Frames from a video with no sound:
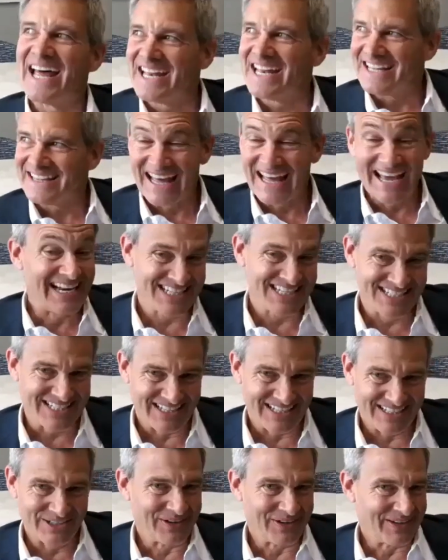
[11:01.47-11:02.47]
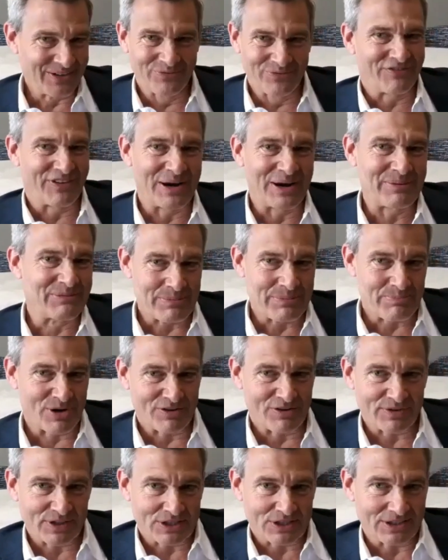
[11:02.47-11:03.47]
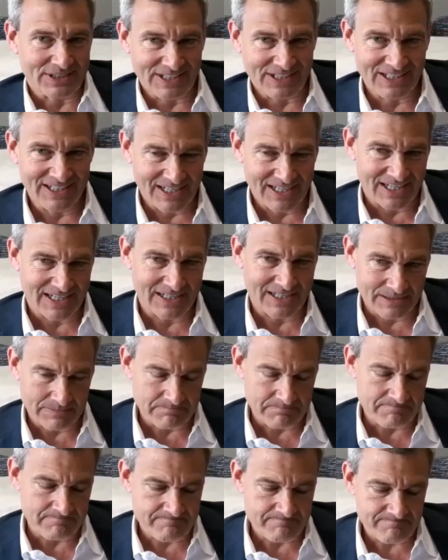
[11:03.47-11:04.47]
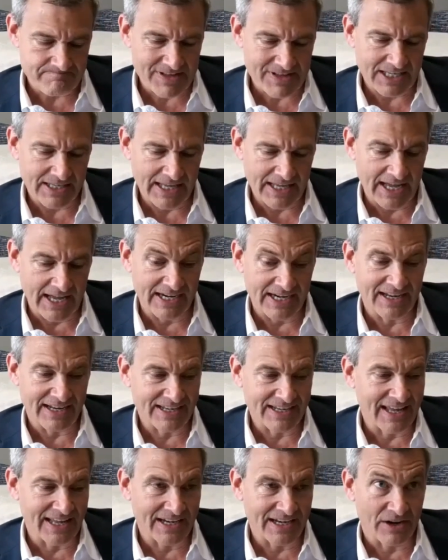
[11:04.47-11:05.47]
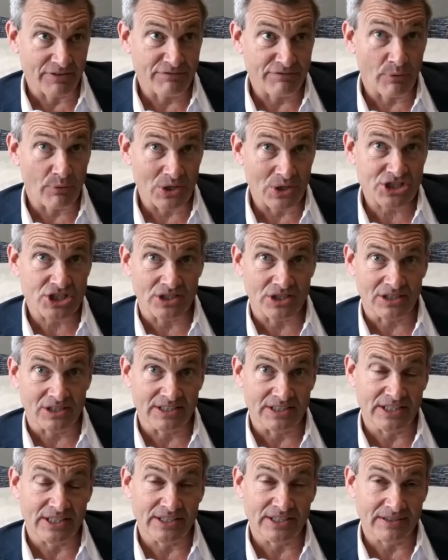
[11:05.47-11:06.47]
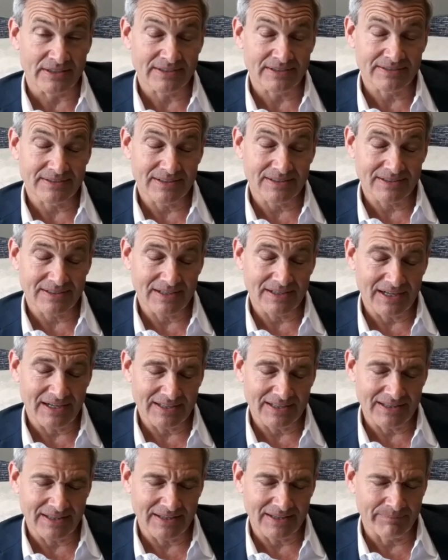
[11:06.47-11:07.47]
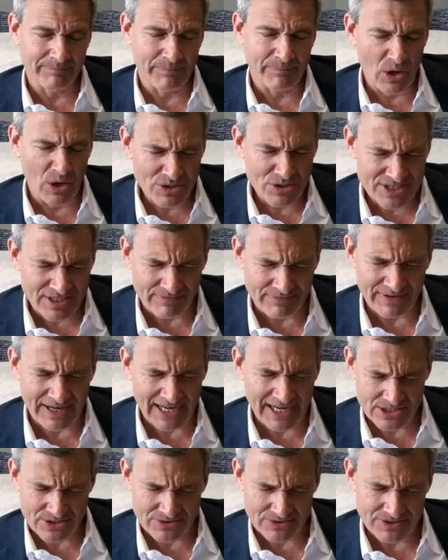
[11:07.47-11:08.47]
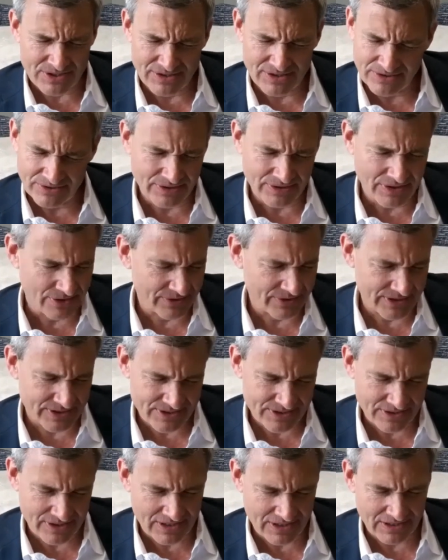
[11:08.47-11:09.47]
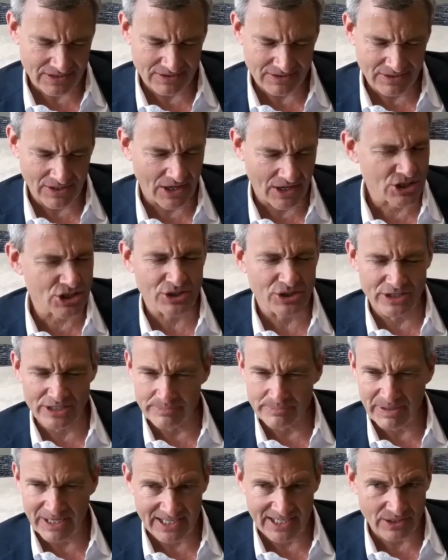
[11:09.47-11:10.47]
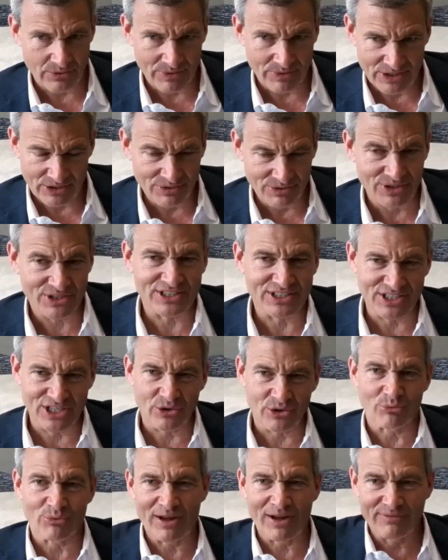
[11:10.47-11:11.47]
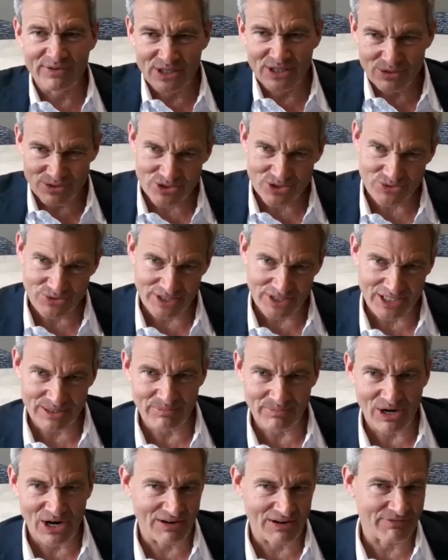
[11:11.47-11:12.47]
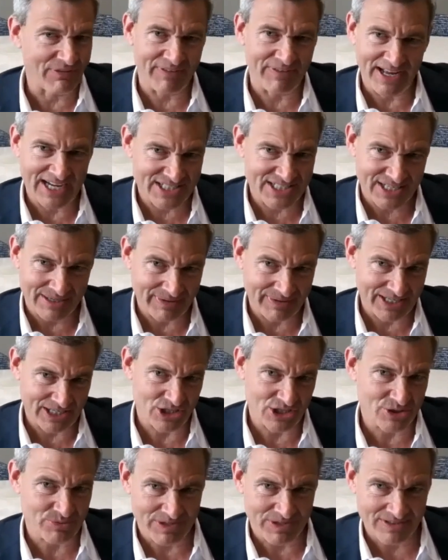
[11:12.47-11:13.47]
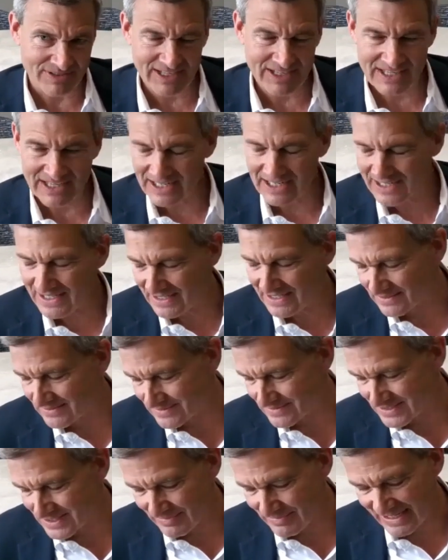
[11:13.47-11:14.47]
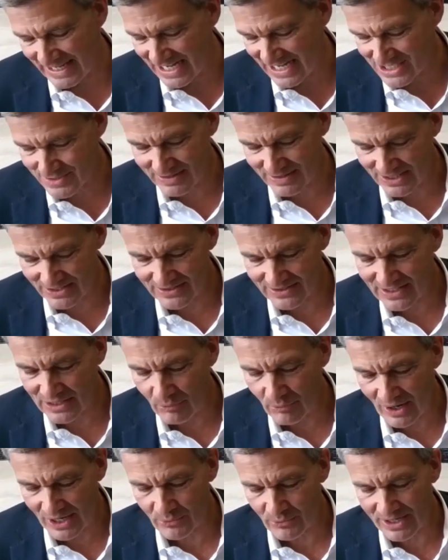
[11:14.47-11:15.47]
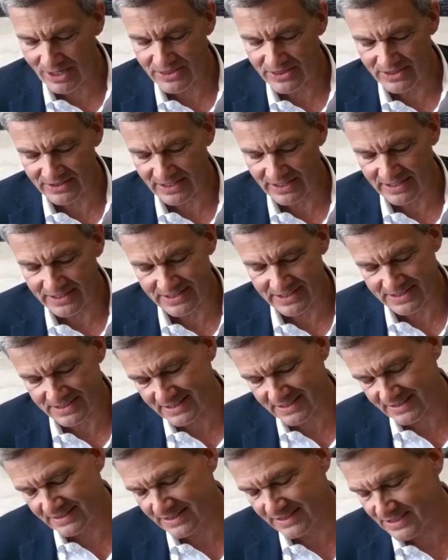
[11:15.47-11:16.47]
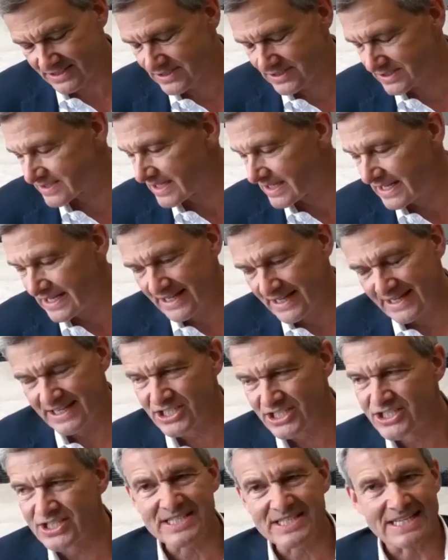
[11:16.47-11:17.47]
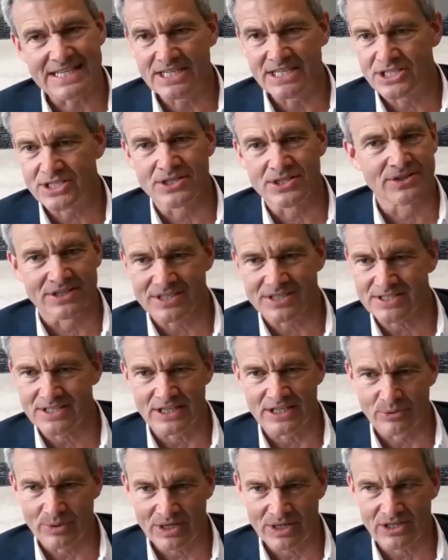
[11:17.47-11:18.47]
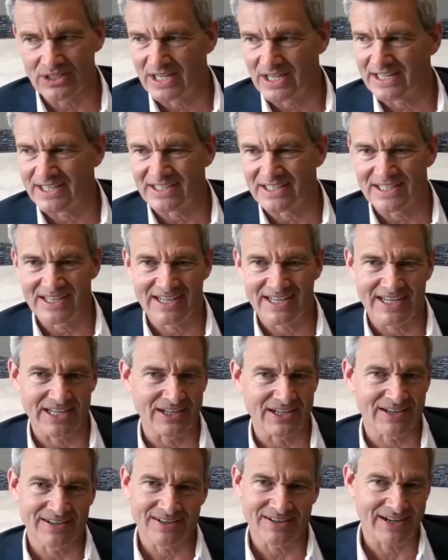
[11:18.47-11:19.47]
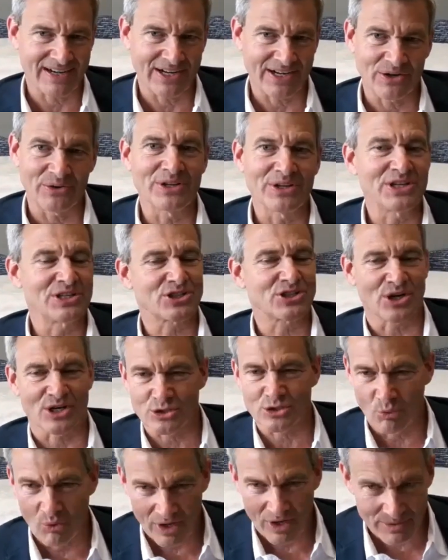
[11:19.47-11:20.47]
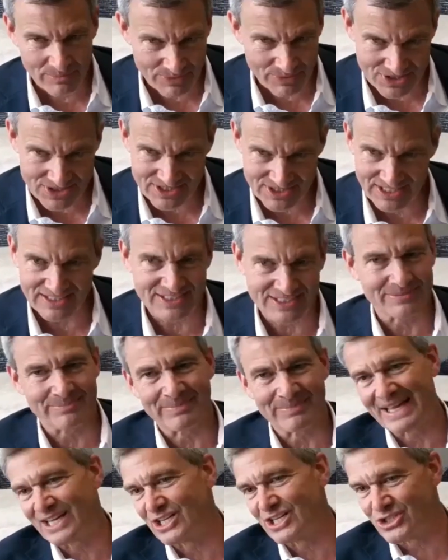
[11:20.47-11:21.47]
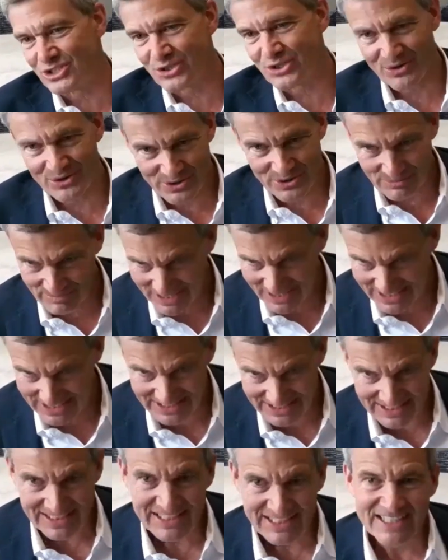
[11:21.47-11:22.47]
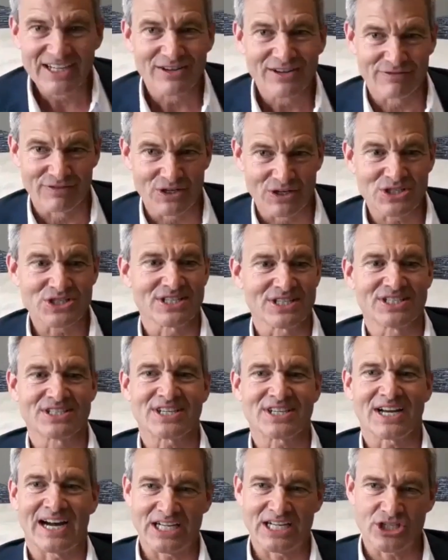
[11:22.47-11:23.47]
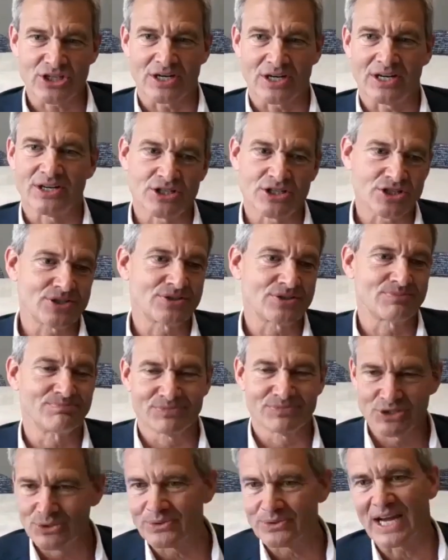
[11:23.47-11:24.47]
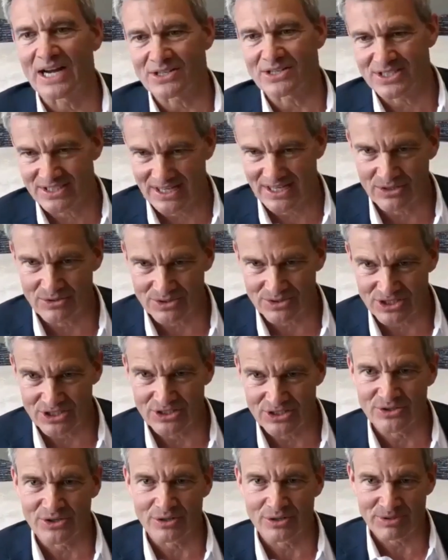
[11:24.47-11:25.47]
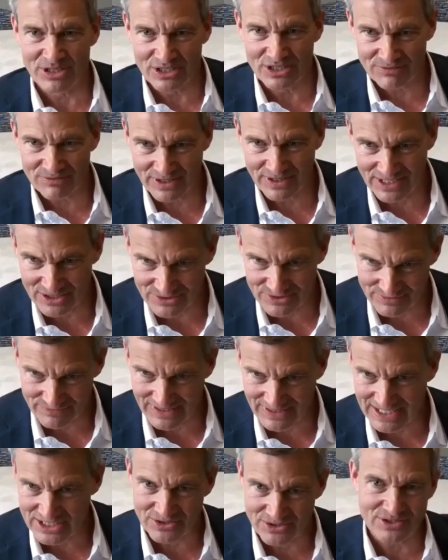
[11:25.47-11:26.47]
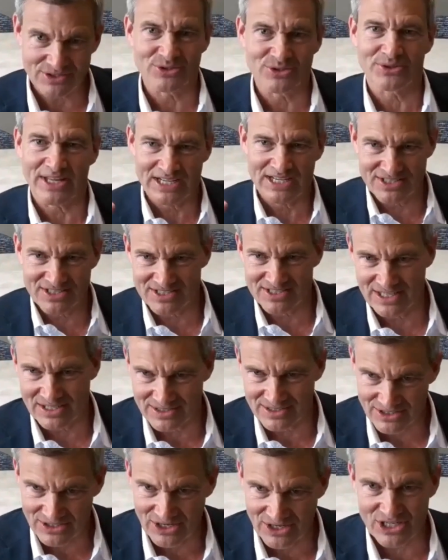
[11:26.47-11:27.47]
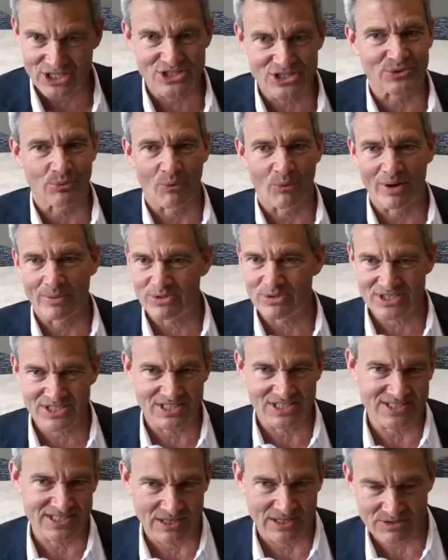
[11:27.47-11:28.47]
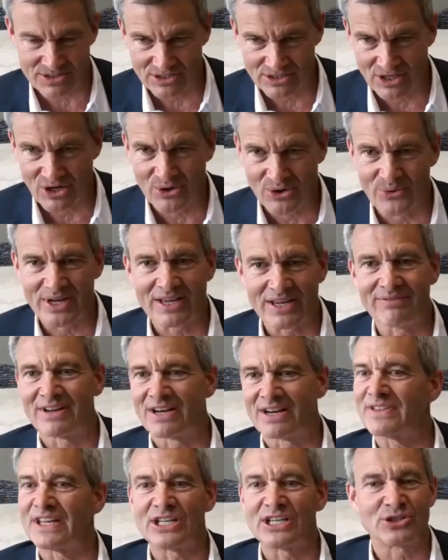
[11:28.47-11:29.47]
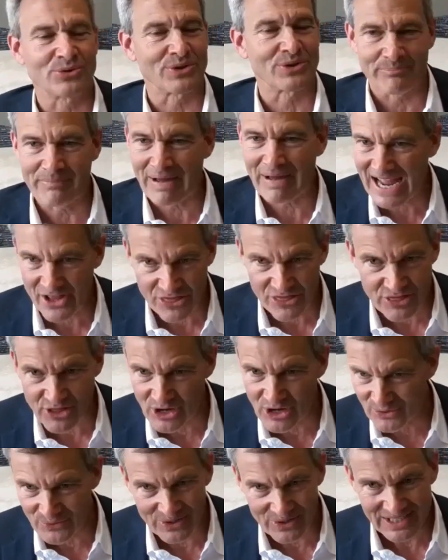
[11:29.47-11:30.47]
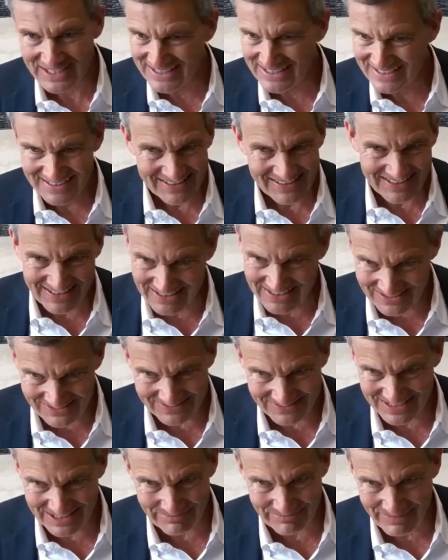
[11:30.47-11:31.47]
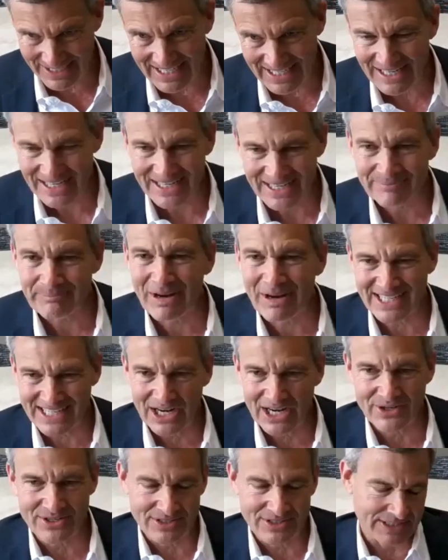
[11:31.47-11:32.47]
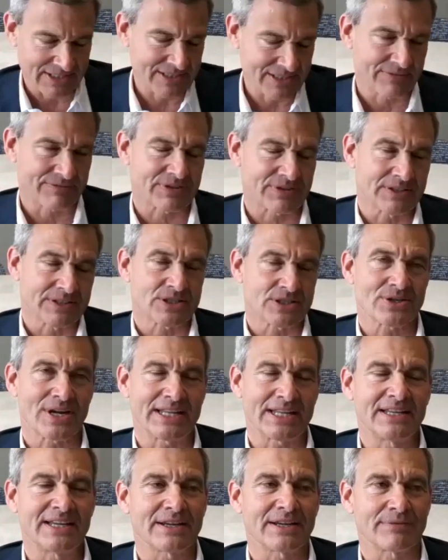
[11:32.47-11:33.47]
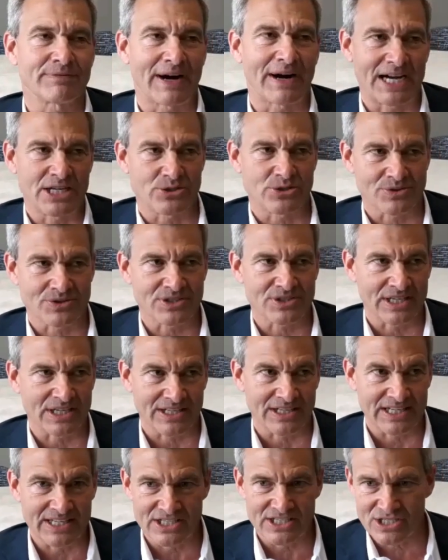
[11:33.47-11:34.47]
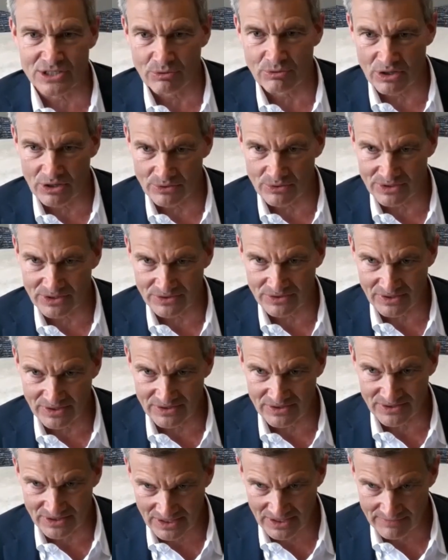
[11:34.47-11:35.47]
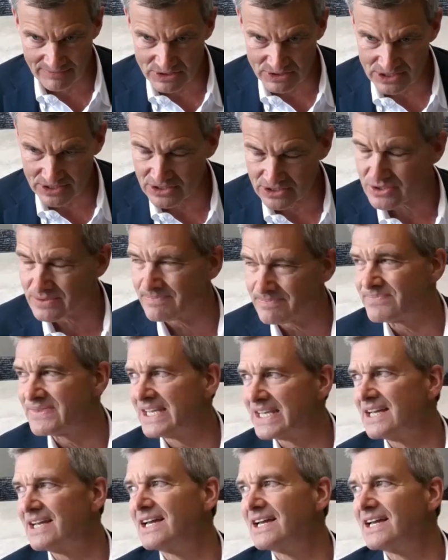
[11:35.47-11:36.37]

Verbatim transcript: that that is you you framed it perfectly, um, and and unfortunately, most advisors and you know this are largely paid when you look at their revenue stream off of asset management. And mm-hmm. and somebody asked me the other day, why do I think that is? And I think it's just it's just easier to say to a client, I I only charge one percent to manage all your money, versus I charge $2,000 a year to be your financial advisor. The 2000 sounds large, 1% sounds low. Even if they do the math though, you know, it might, it might calculate differently. So I think advisors take an easy road in, in the conversation.